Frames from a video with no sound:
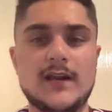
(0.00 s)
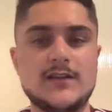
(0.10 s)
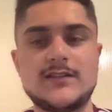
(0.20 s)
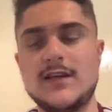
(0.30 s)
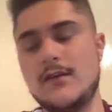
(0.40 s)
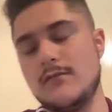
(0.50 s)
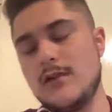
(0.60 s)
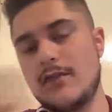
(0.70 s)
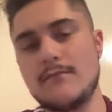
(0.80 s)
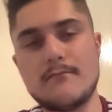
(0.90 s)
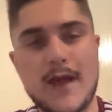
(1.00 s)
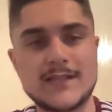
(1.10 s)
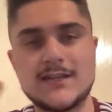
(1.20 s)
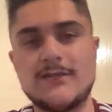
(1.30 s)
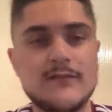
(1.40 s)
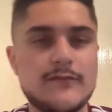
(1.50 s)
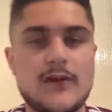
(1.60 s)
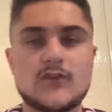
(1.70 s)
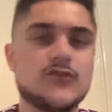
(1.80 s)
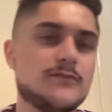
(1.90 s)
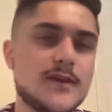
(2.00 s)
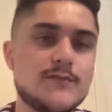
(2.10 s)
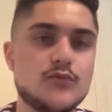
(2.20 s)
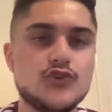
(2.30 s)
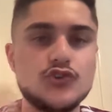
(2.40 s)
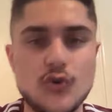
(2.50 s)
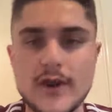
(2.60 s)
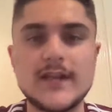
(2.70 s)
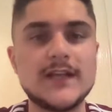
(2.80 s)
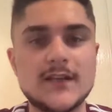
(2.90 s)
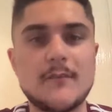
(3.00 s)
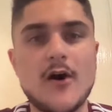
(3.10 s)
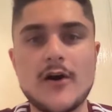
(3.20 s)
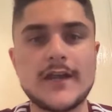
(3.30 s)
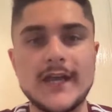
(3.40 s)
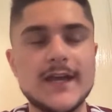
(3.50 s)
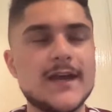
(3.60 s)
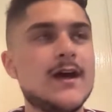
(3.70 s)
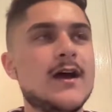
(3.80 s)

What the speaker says: and you see another massive influx of people joining the market,